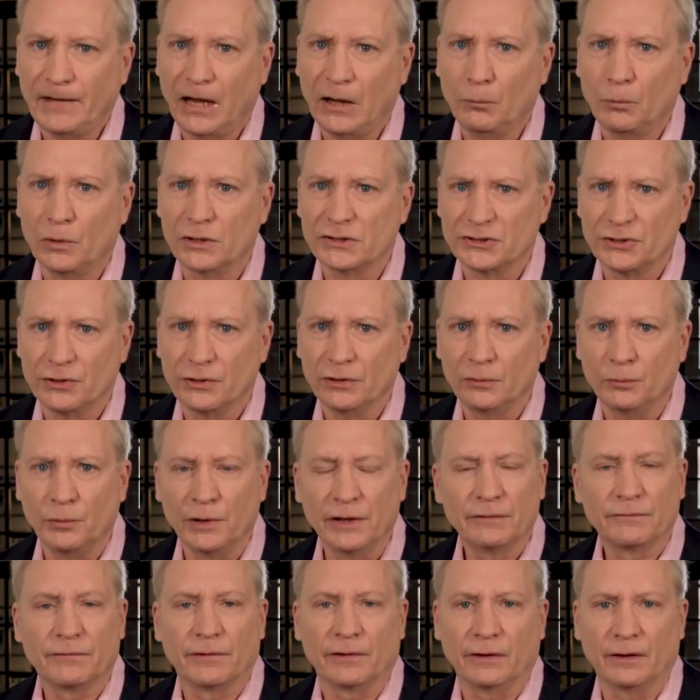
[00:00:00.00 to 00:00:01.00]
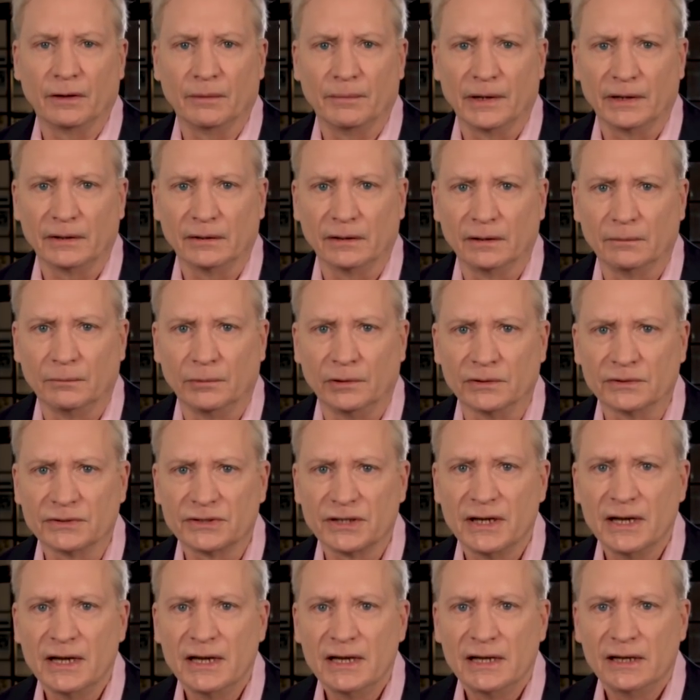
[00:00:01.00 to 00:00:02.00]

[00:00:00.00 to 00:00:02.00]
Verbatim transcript: It was a good week for the Quebec Liberals,